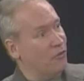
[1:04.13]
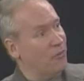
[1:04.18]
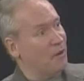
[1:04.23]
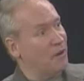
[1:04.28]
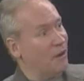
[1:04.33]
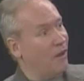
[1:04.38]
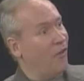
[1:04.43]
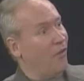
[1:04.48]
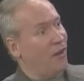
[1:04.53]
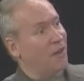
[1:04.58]
been
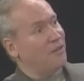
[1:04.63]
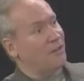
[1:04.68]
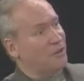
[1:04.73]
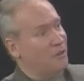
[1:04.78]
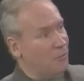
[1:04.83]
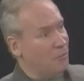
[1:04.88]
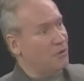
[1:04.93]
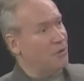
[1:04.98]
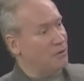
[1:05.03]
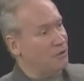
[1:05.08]
collected
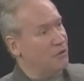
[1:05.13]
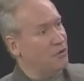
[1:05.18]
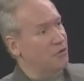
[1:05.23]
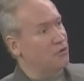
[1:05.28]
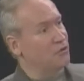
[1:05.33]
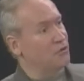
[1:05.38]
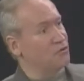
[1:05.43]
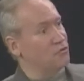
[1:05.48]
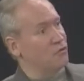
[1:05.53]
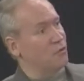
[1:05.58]
to
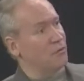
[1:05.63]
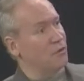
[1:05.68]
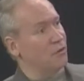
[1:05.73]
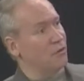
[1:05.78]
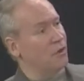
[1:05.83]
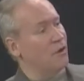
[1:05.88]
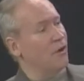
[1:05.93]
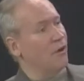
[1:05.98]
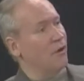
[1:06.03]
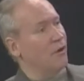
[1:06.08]
distribute
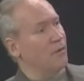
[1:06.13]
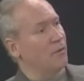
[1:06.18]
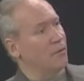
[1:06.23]
there?